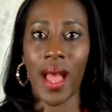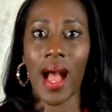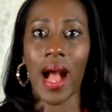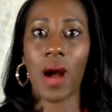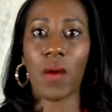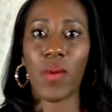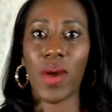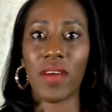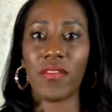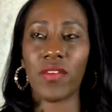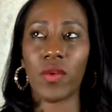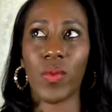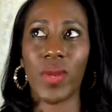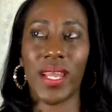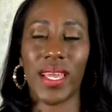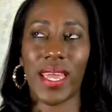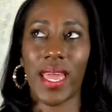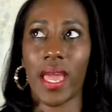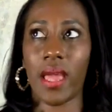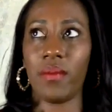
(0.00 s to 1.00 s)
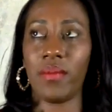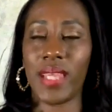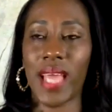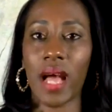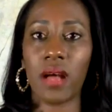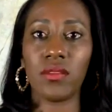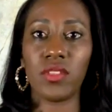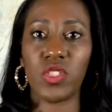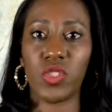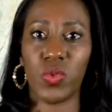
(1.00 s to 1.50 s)
However, when it came
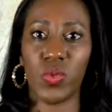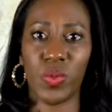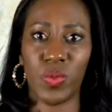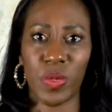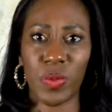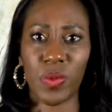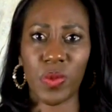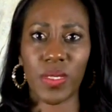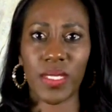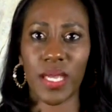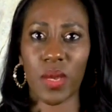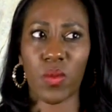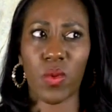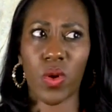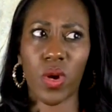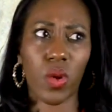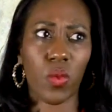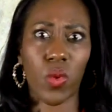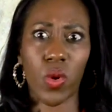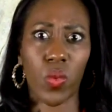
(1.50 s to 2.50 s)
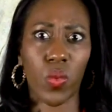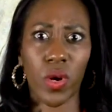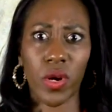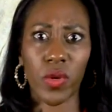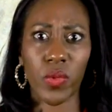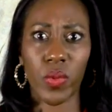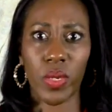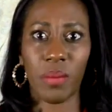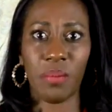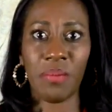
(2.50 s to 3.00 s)
down to, when people would say, well, where
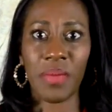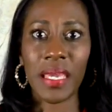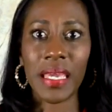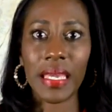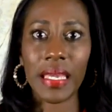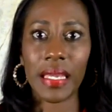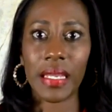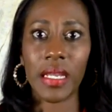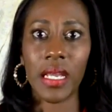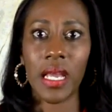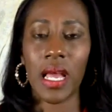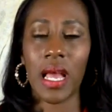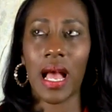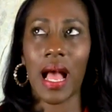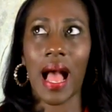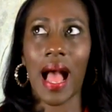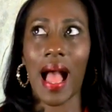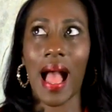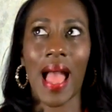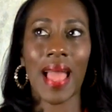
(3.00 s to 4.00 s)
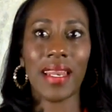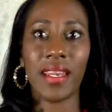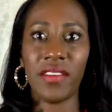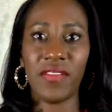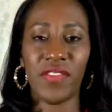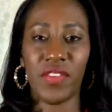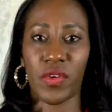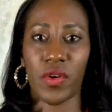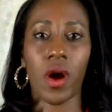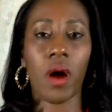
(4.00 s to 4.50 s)
do we meet? I didn't
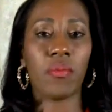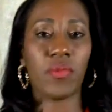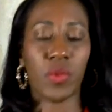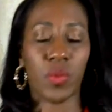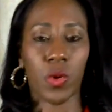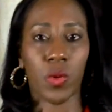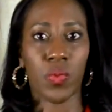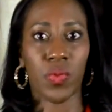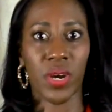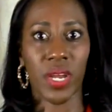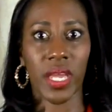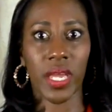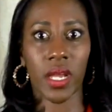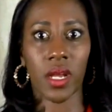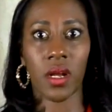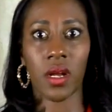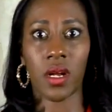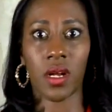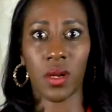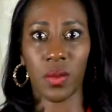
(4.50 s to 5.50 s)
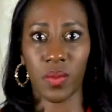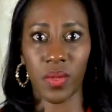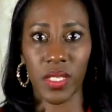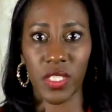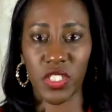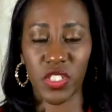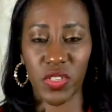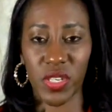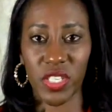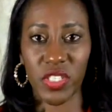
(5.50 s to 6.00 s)
feel comfortable bringing a
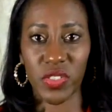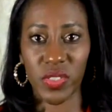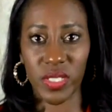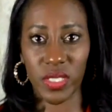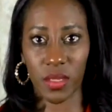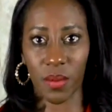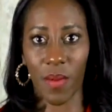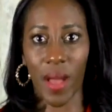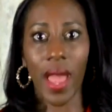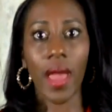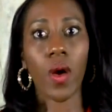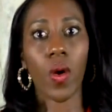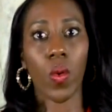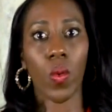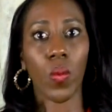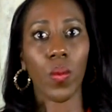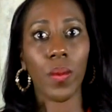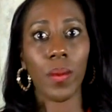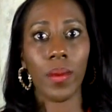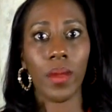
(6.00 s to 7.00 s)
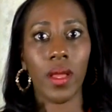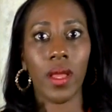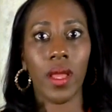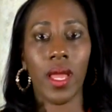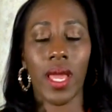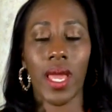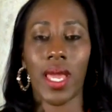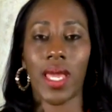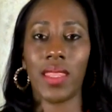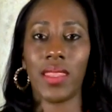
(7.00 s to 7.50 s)
complete stranger into my home.
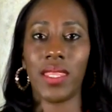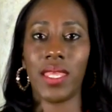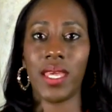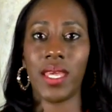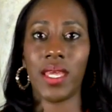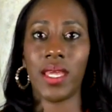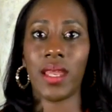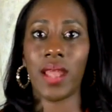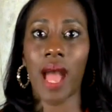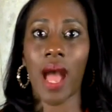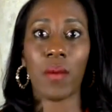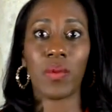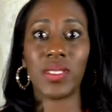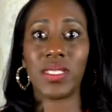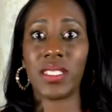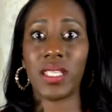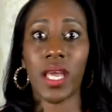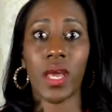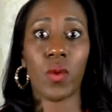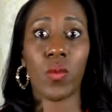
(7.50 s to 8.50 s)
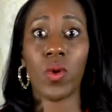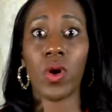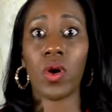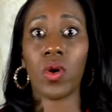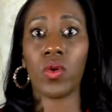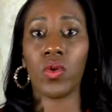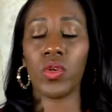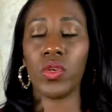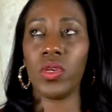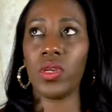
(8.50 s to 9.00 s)
And then I would say,
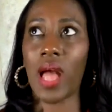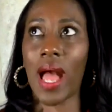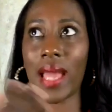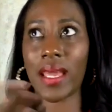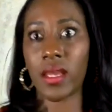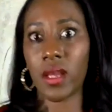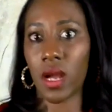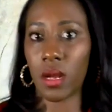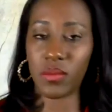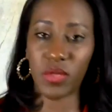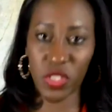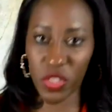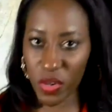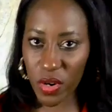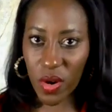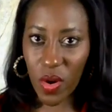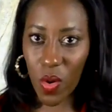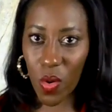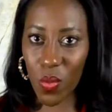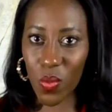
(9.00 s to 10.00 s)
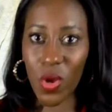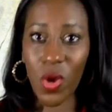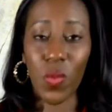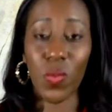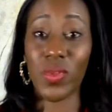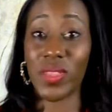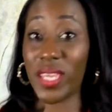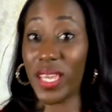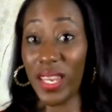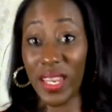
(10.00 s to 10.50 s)
well, I can come to your home.
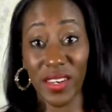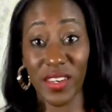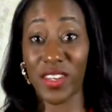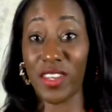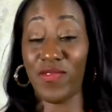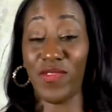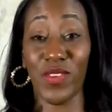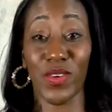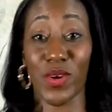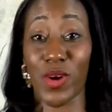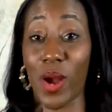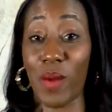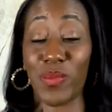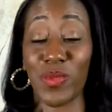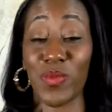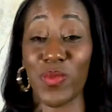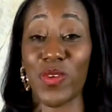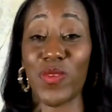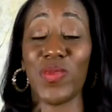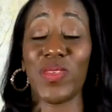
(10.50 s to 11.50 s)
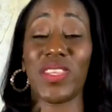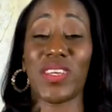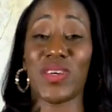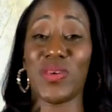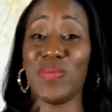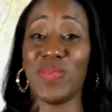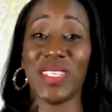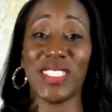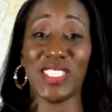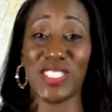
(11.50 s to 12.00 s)
Well, they didn't feel comfortable with a
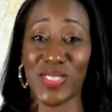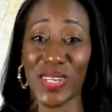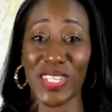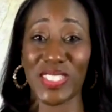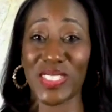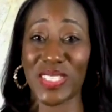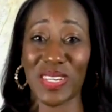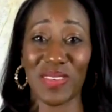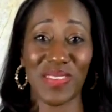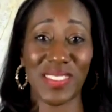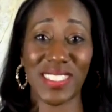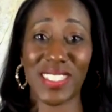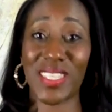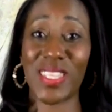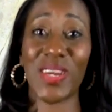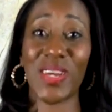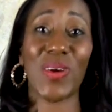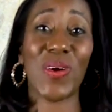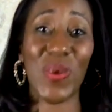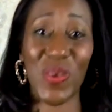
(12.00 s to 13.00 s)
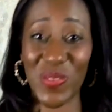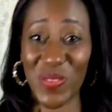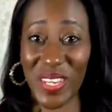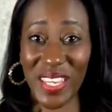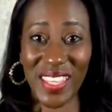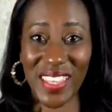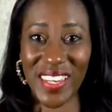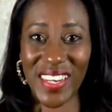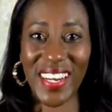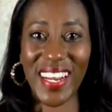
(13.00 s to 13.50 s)
complete stranger coming to their home
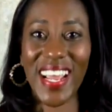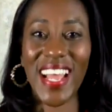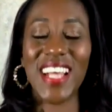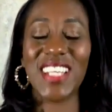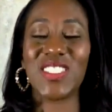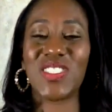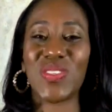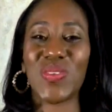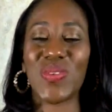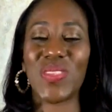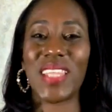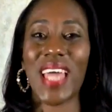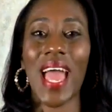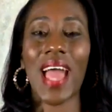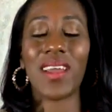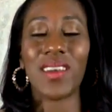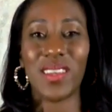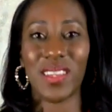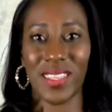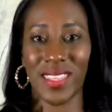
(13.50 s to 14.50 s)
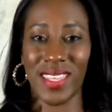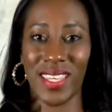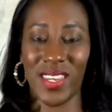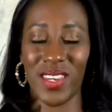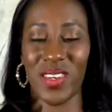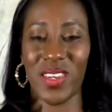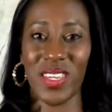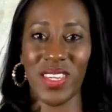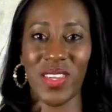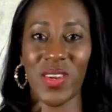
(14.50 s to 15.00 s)
either. So
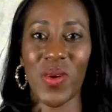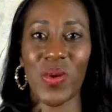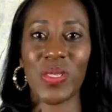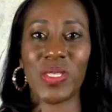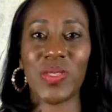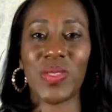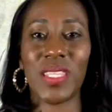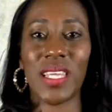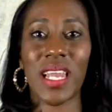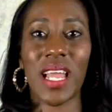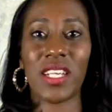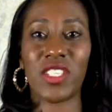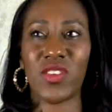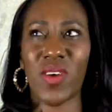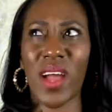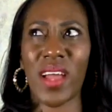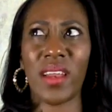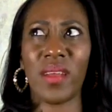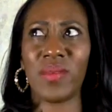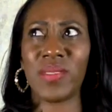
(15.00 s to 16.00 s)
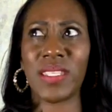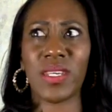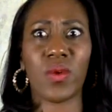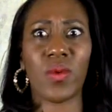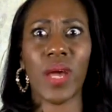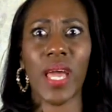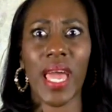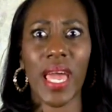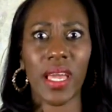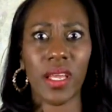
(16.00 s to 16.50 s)
then I tried, I was like,
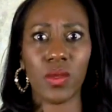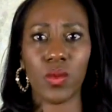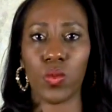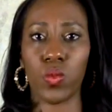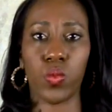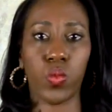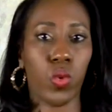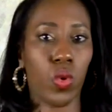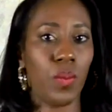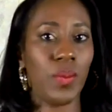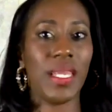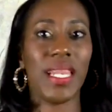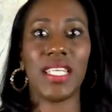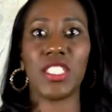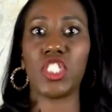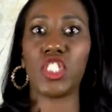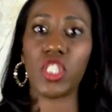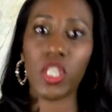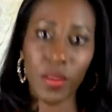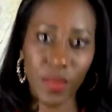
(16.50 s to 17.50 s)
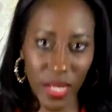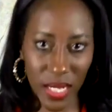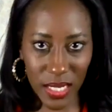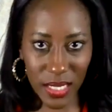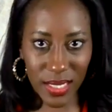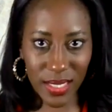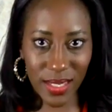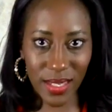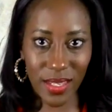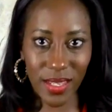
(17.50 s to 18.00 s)
well, hey, we'll meet at
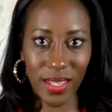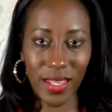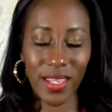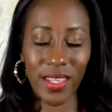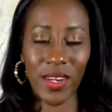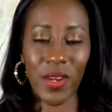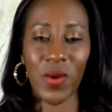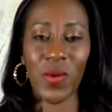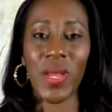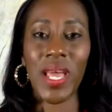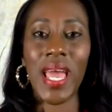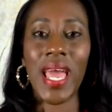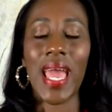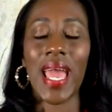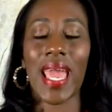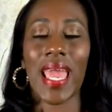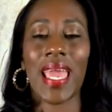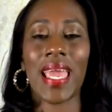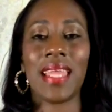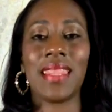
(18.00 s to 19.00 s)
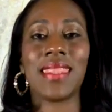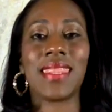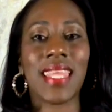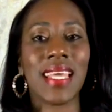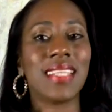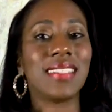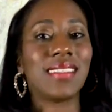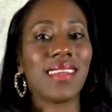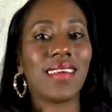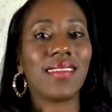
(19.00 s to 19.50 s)
Starbucks, and
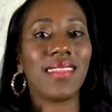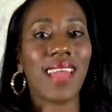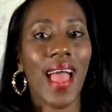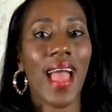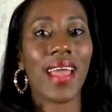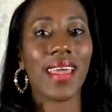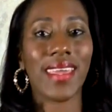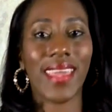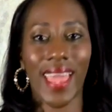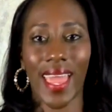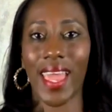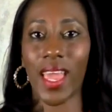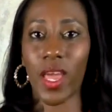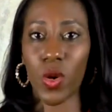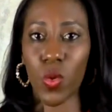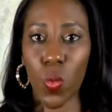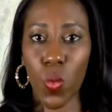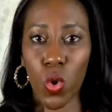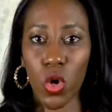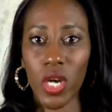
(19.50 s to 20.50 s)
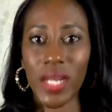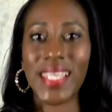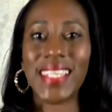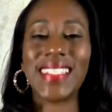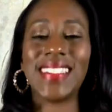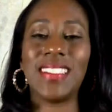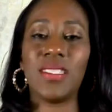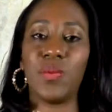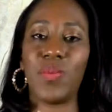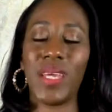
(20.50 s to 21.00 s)
things like that can work
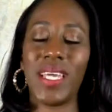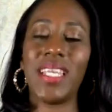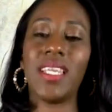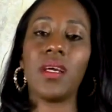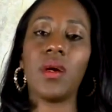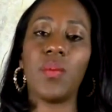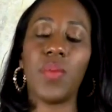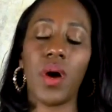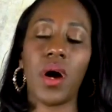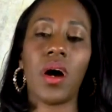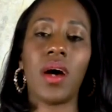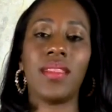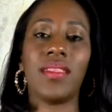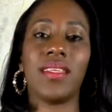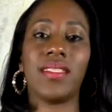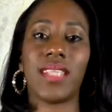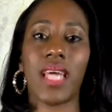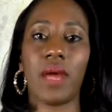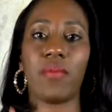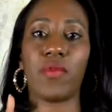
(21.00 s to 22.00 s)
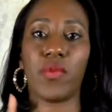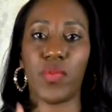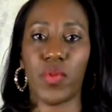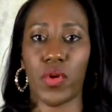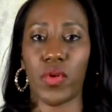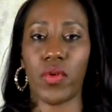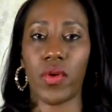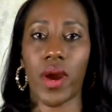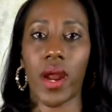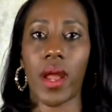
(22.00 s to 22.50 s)
depending upon the type of
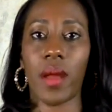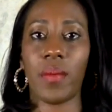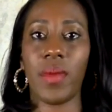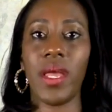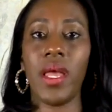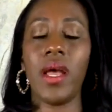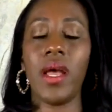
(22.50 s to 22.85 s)
program.